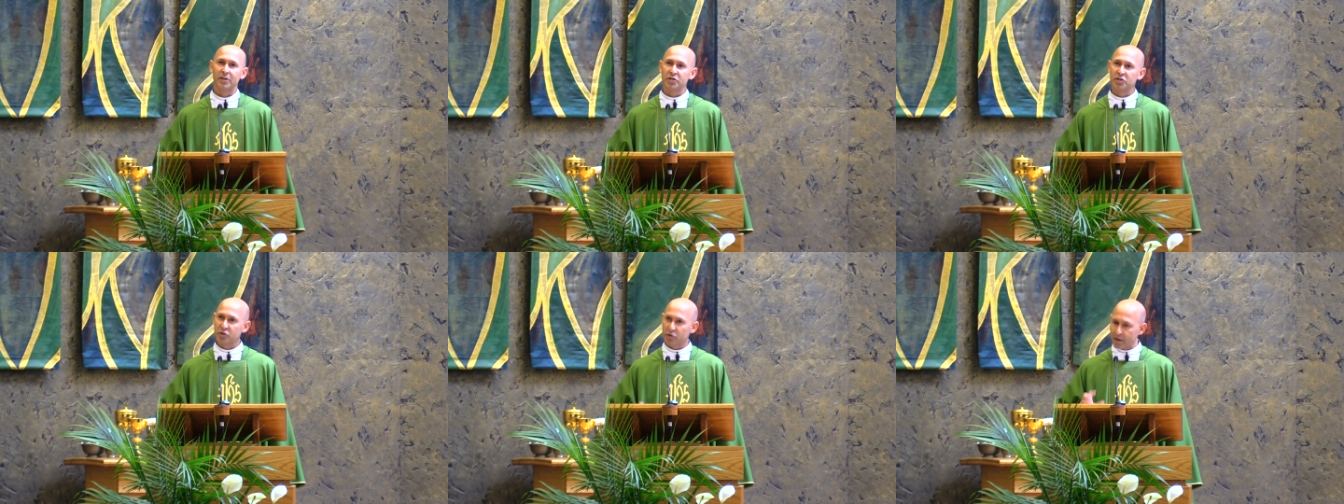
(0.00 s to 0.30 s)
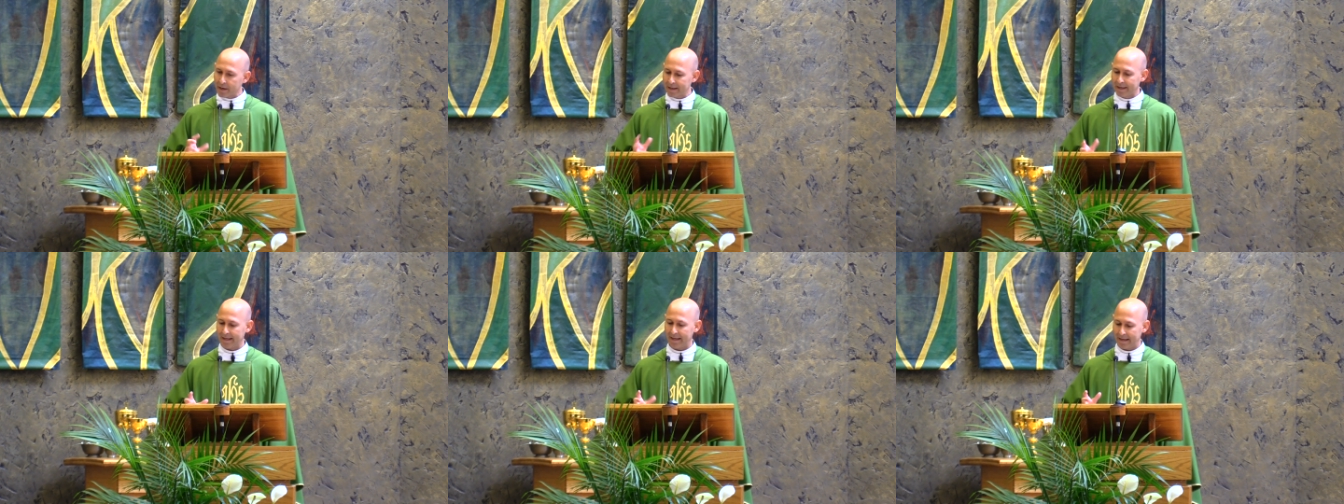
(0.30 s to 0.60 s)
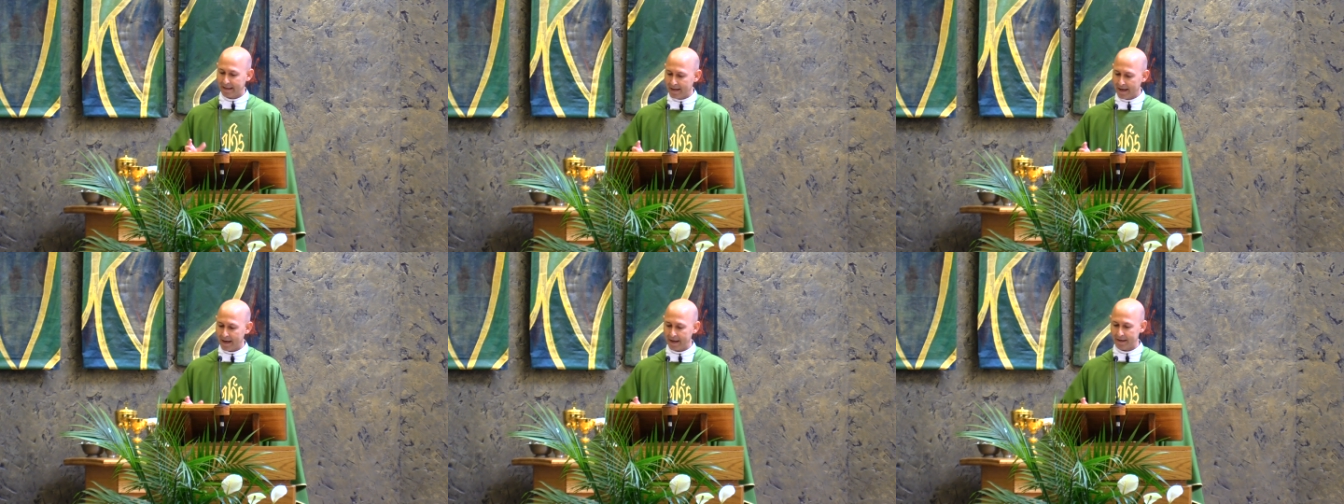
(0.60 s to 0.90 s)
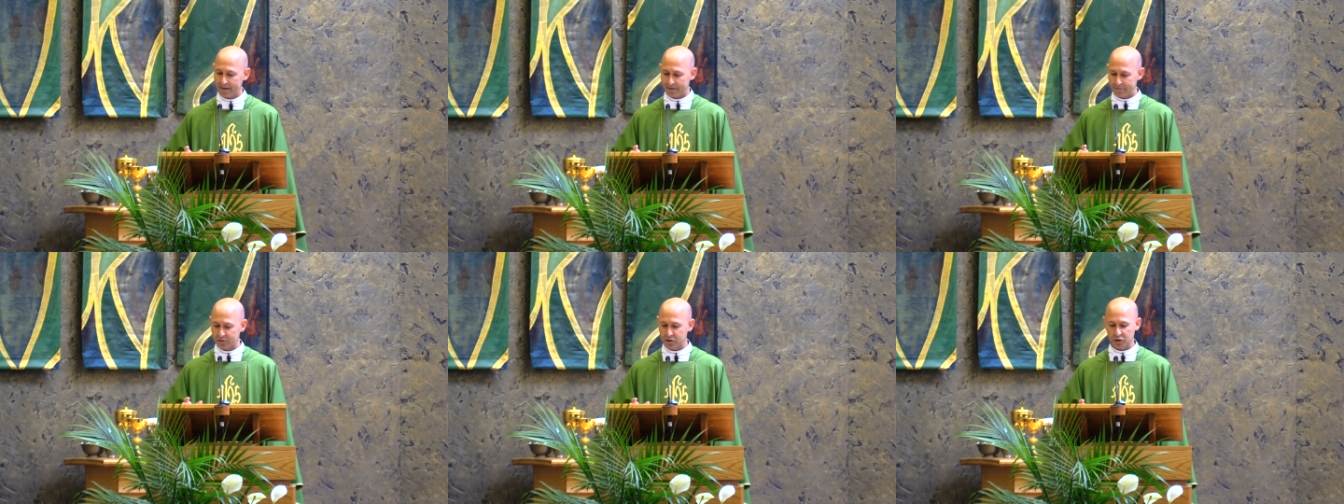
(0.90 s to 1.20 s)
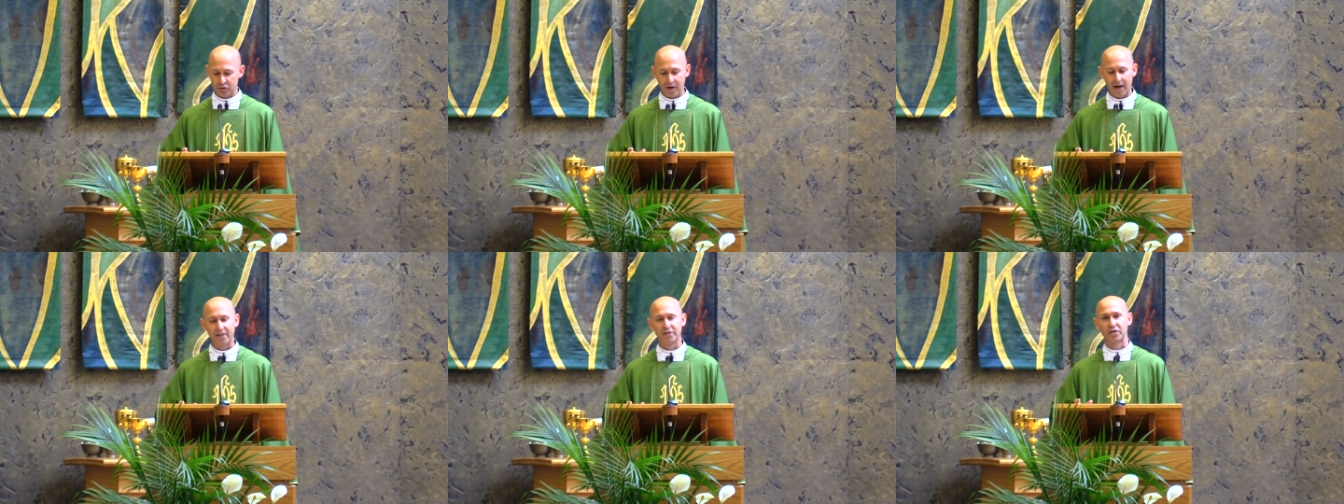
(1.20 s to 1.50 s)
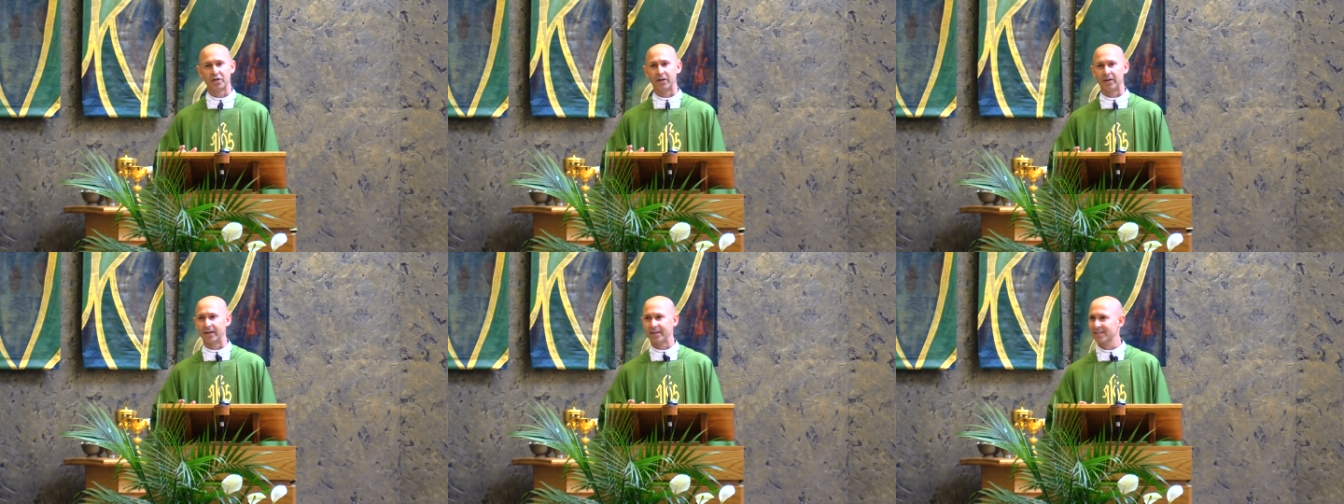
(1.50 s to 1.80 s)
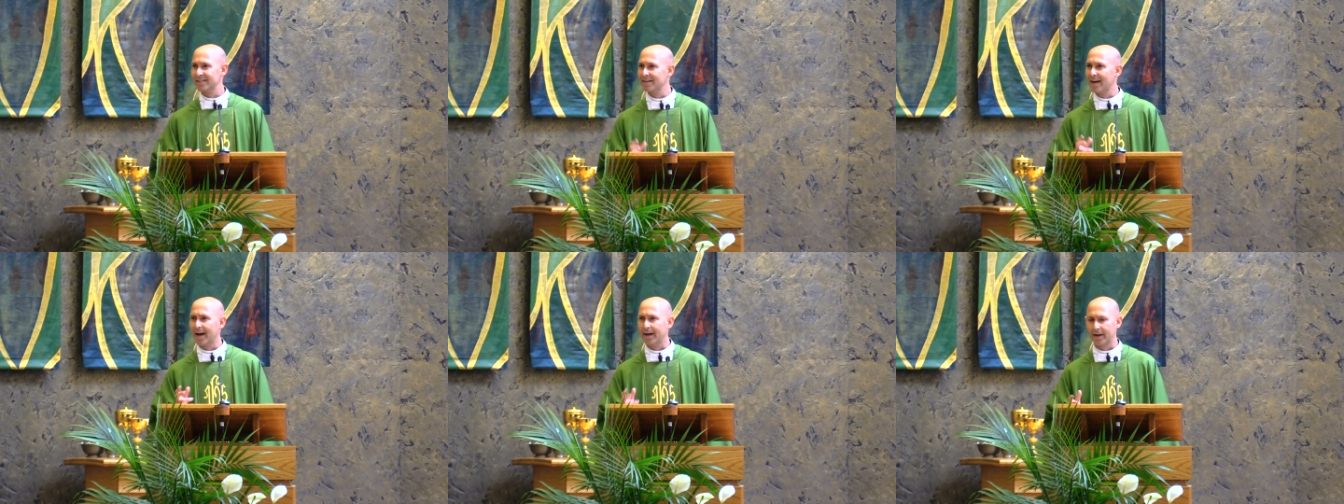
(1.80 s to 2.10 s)
tricky kind of treasure.
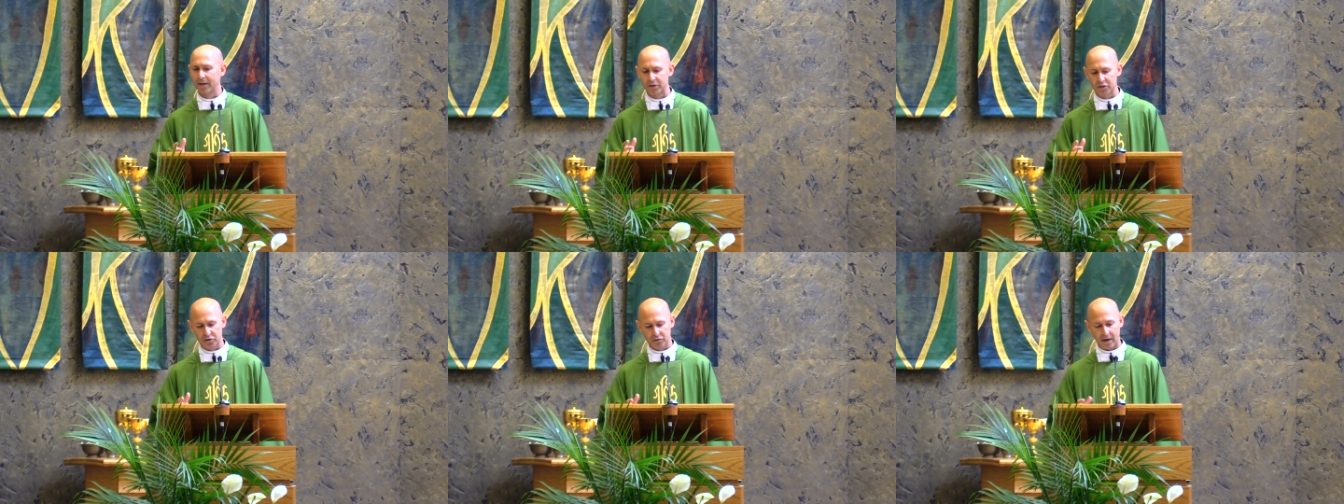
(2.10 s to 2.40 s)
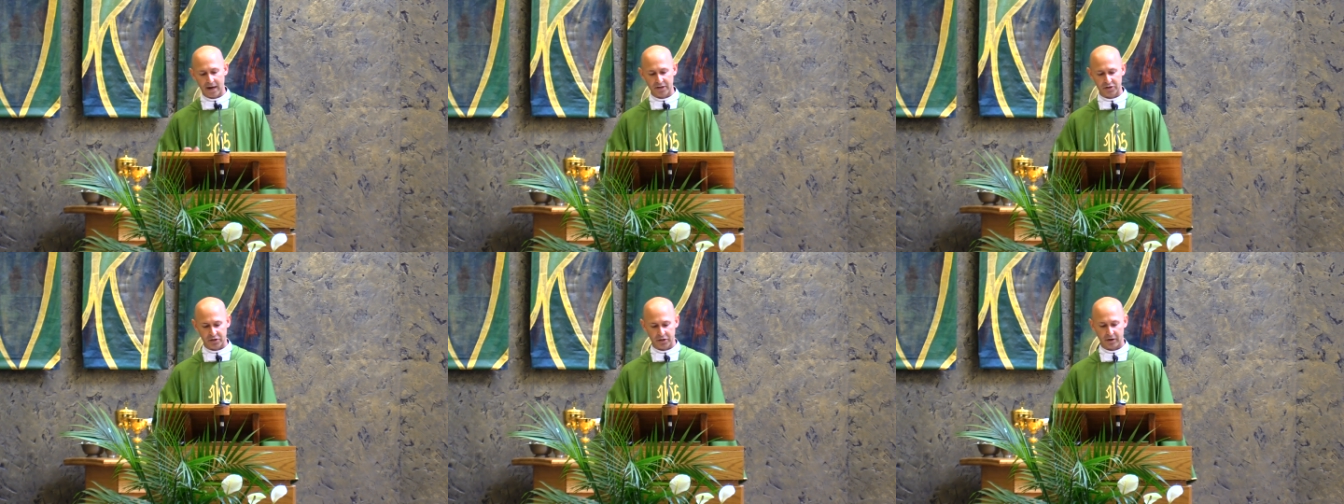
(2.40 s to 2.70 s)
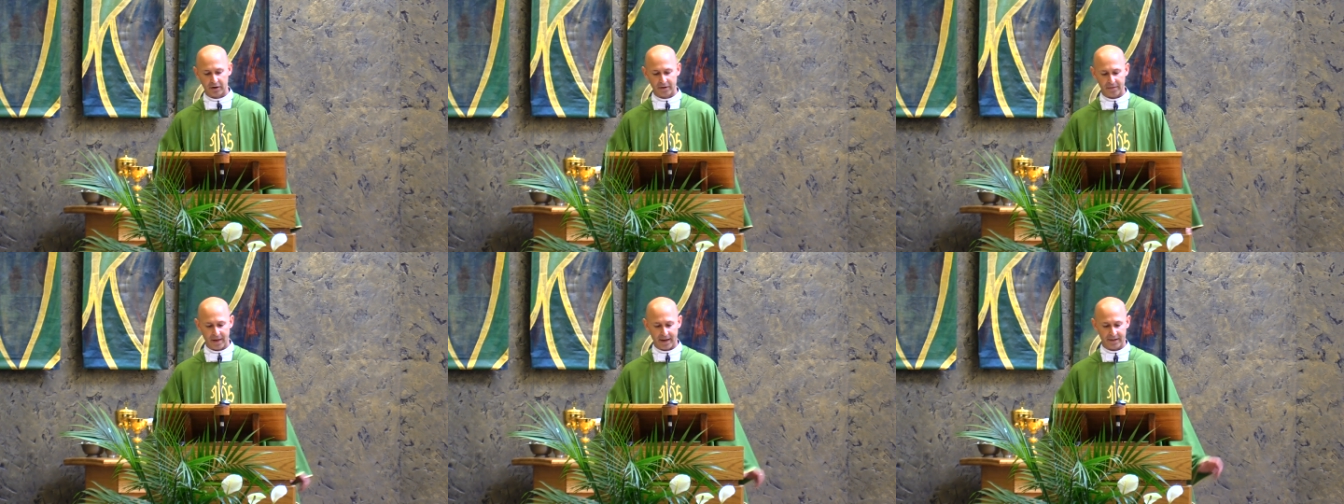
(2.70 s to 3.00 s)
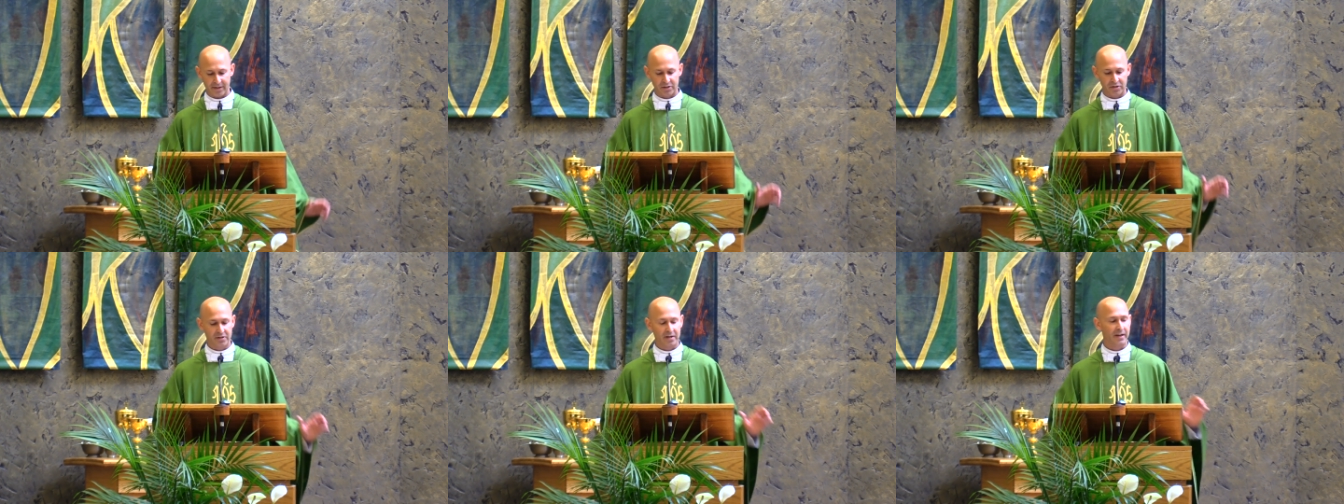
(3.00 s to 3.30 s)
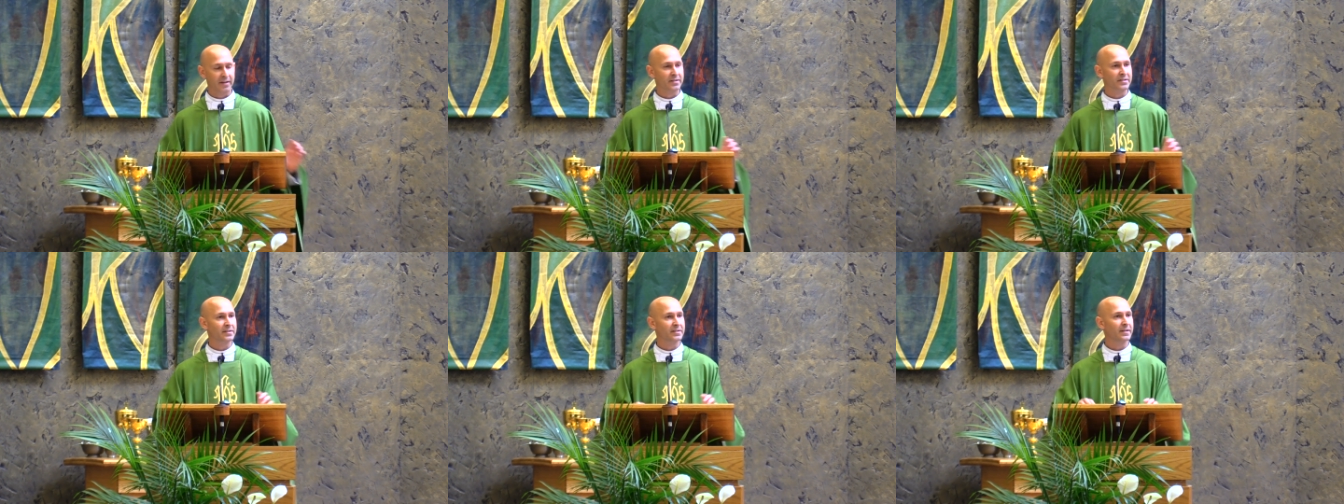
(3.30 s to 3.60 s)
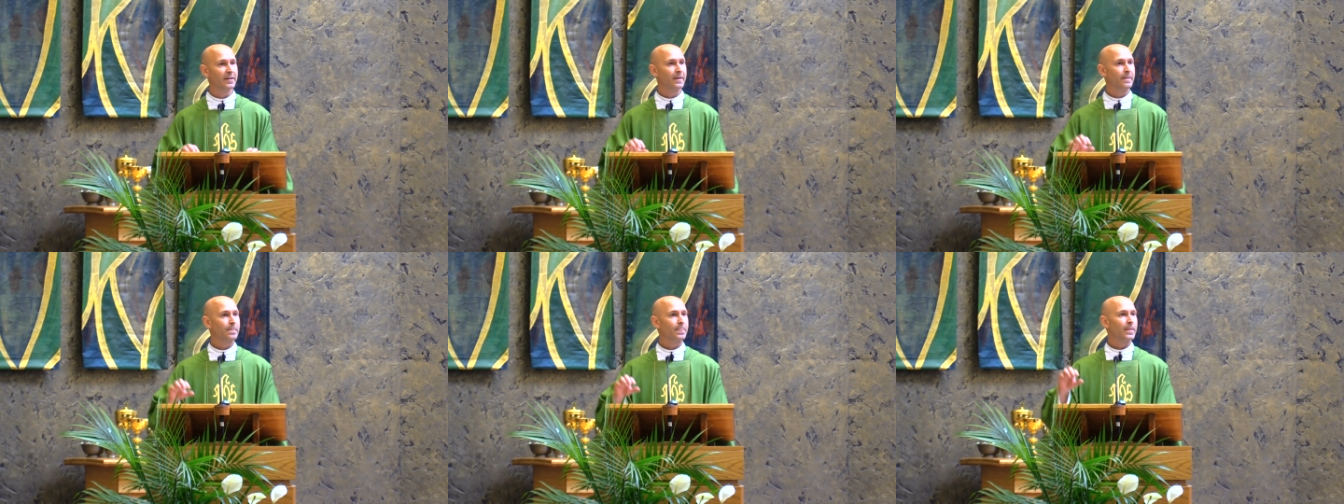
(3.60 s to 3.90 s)
It's not a treasure that is just